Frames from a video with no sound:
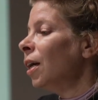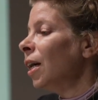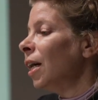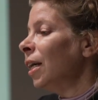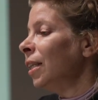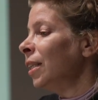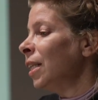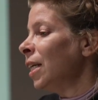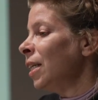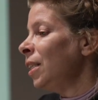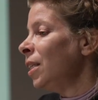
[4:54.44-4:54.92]

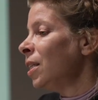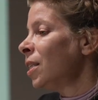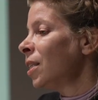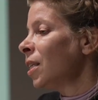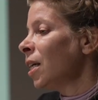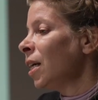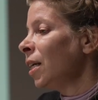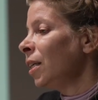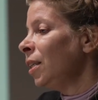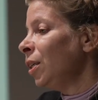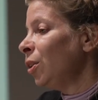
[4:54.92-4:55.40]
And I
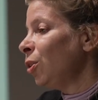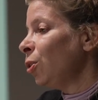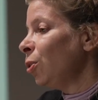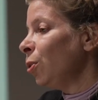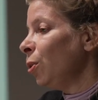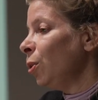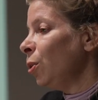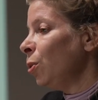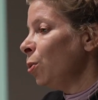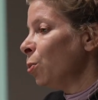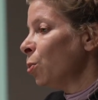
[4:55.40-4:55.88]
decided
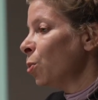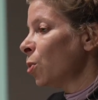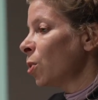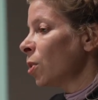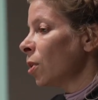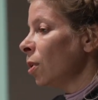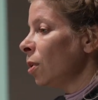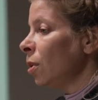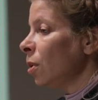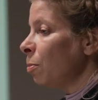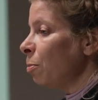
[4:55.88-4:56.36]
to use
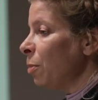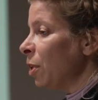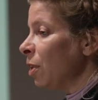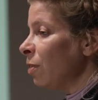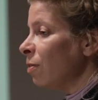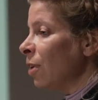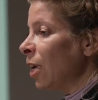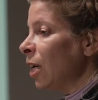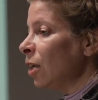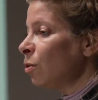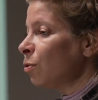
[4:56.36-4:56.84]

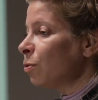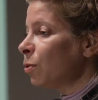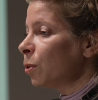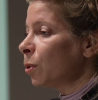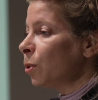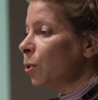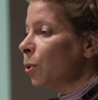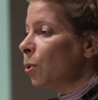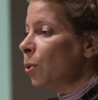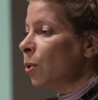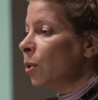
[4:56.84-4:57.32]
privát
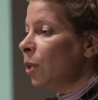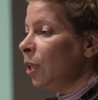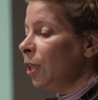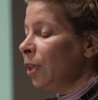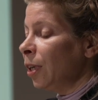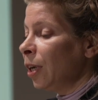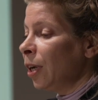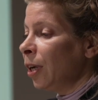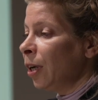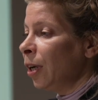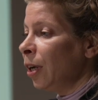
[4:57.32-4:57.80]
fotó
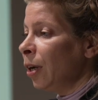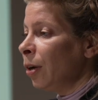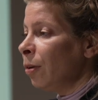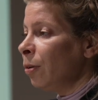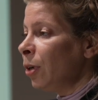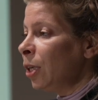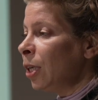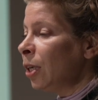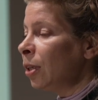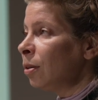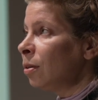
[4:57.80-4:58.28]
in
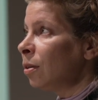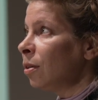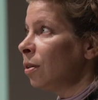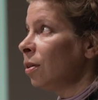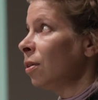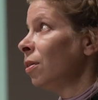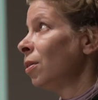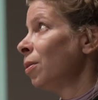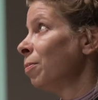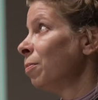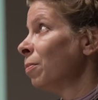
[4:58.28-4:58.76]
Hungarian.
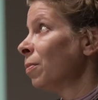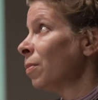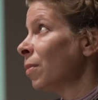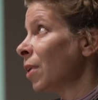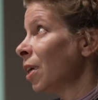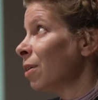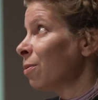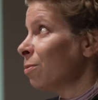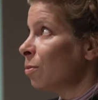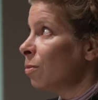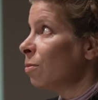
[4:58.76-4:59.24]

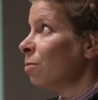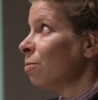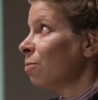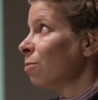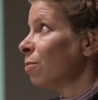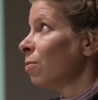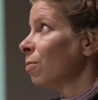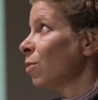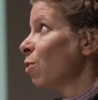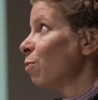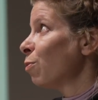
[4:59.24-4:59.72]

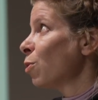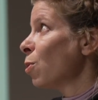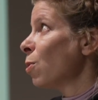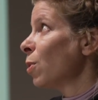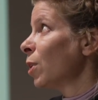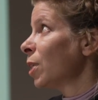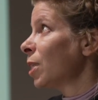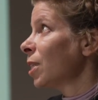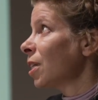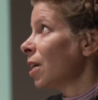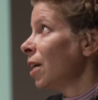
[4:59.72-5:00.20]
Of
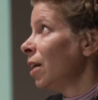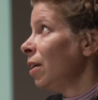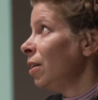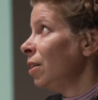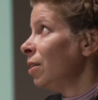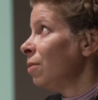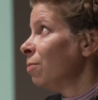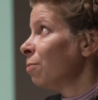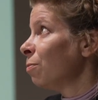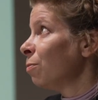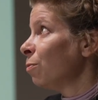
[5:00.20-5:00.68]
course,
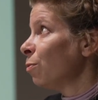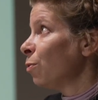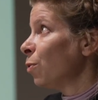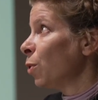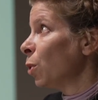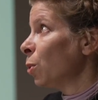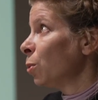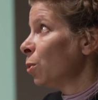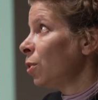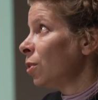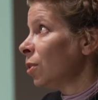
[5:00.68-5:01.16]
I
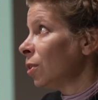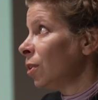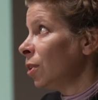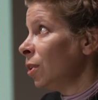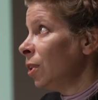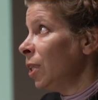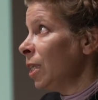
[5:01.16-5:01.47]
wrote the